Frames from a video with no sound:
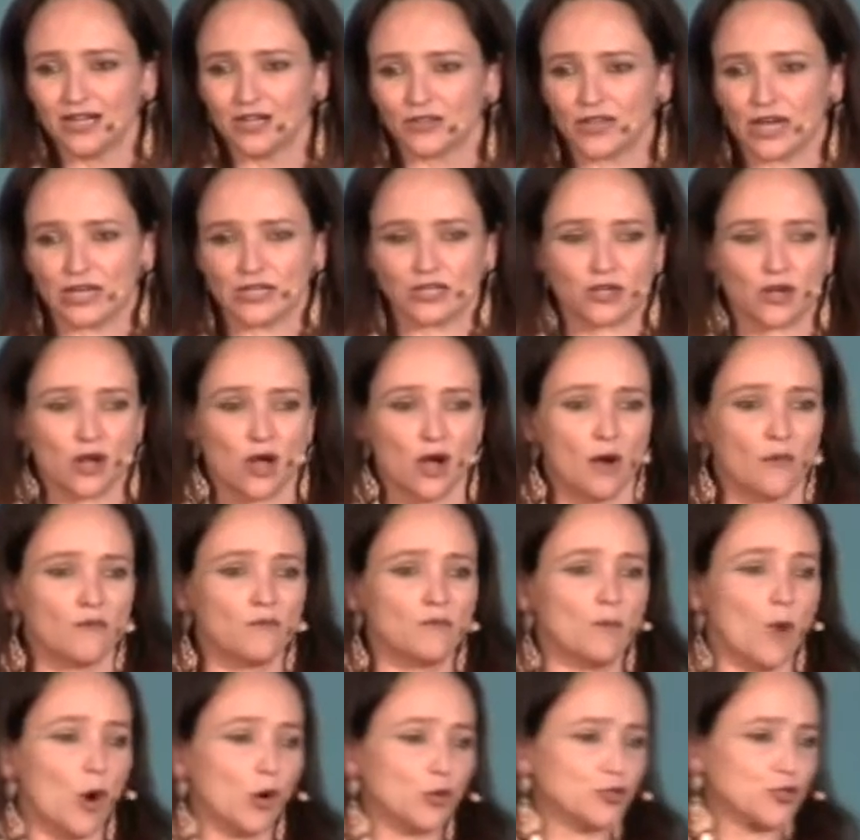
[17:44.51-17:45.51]
That
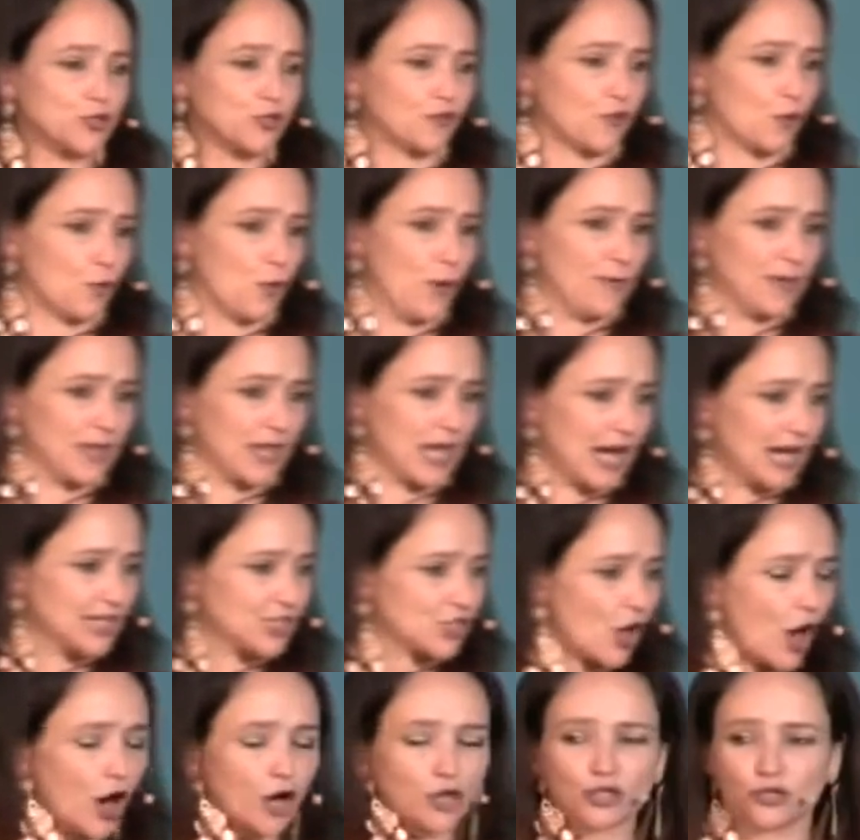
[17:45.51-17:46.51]
most of the women that I
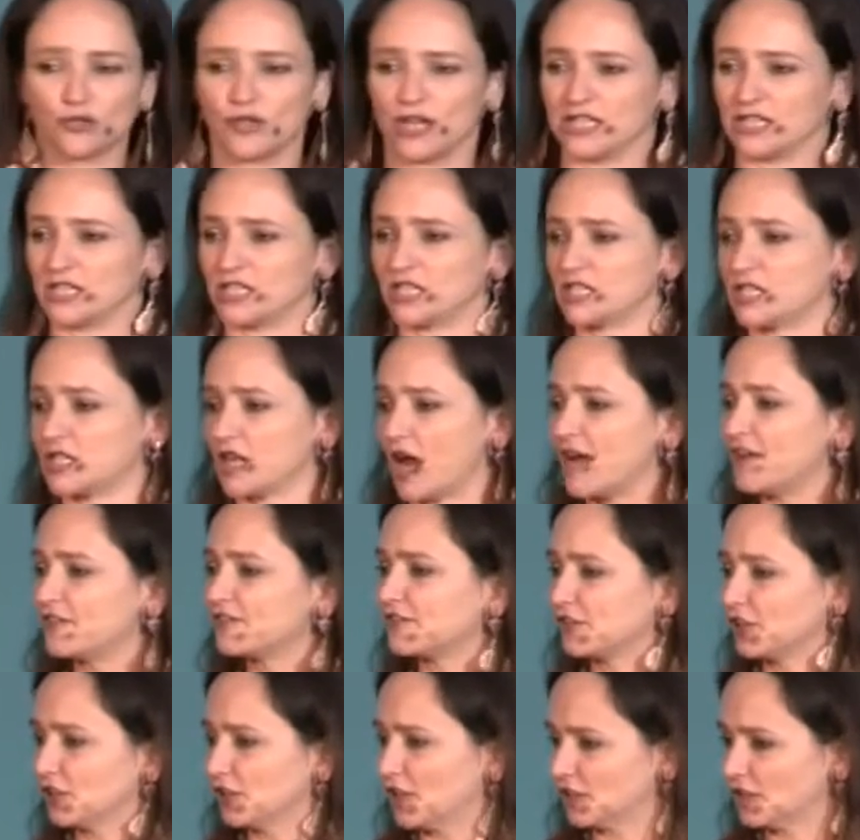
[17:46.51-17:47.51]
talk to, they
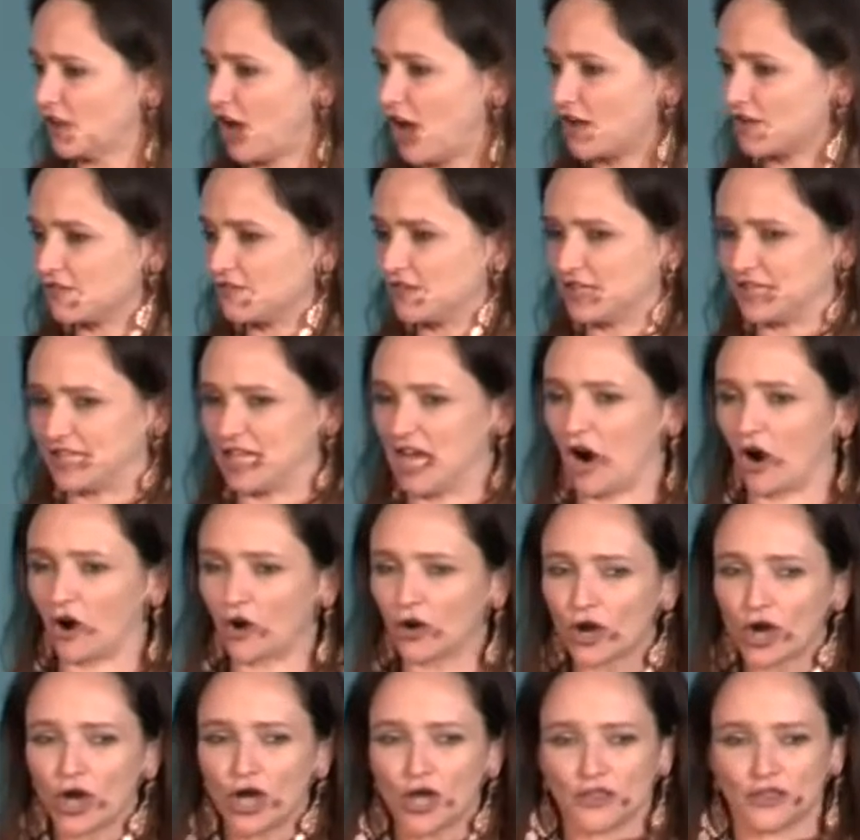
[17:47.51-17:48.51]
stifle a lot of it. They
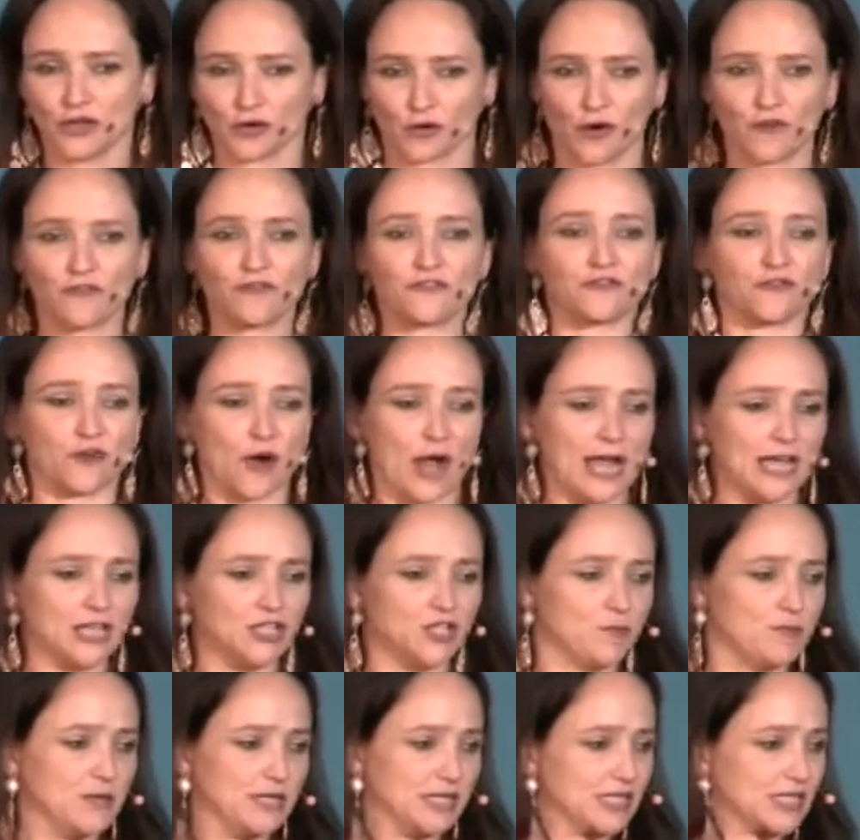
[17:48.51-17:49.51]
aren't, they're afraid
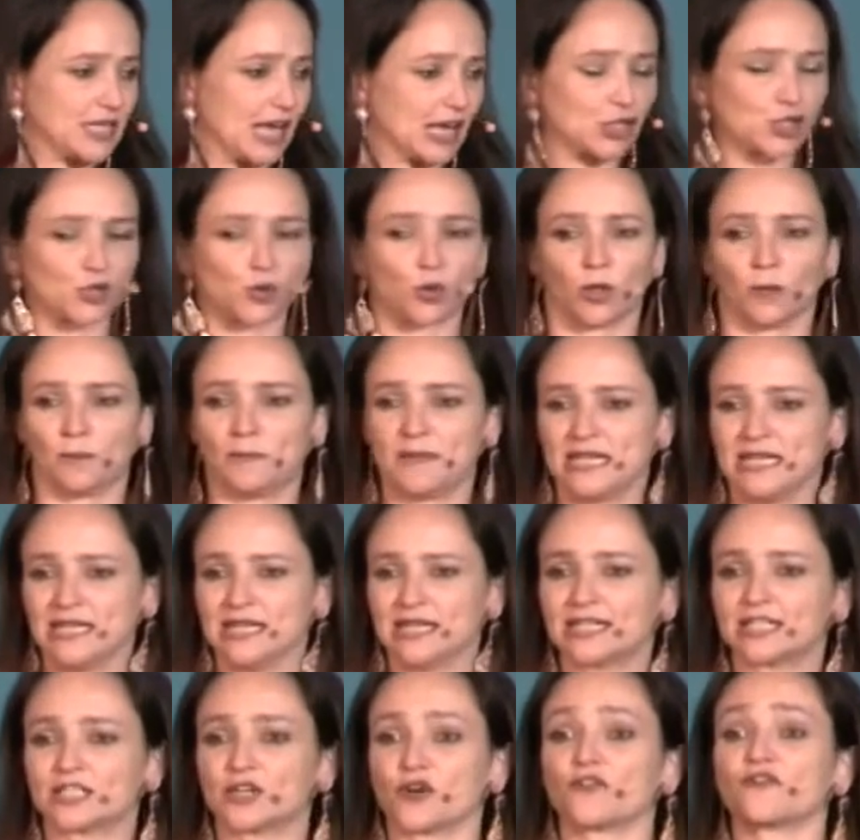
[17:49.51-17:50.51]
to be sexual
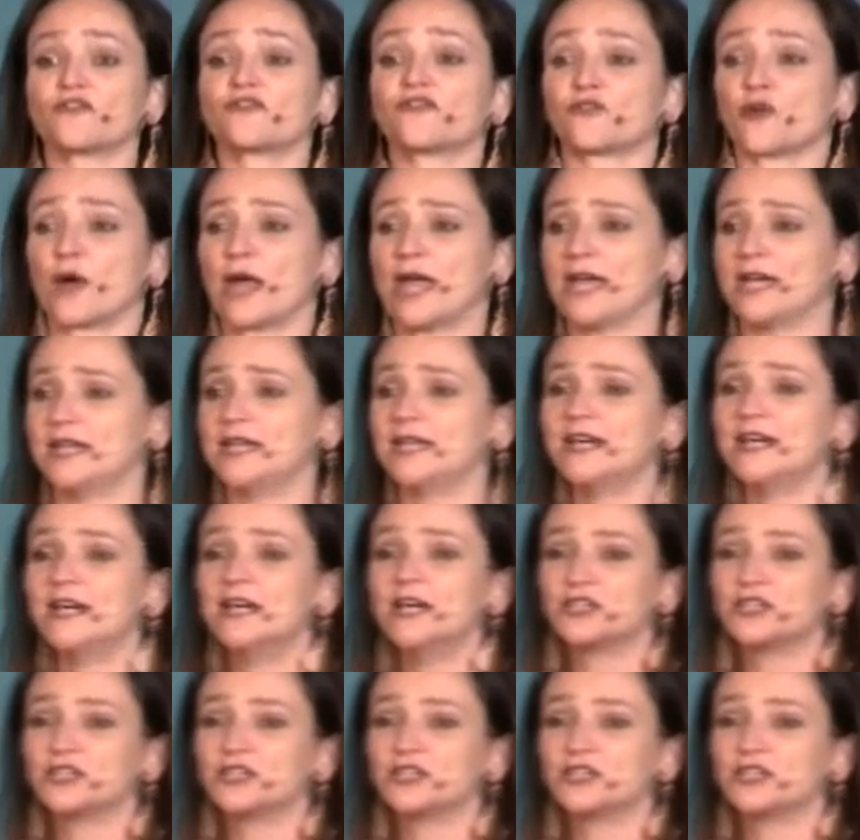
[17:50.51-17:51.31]
beings. They're afraid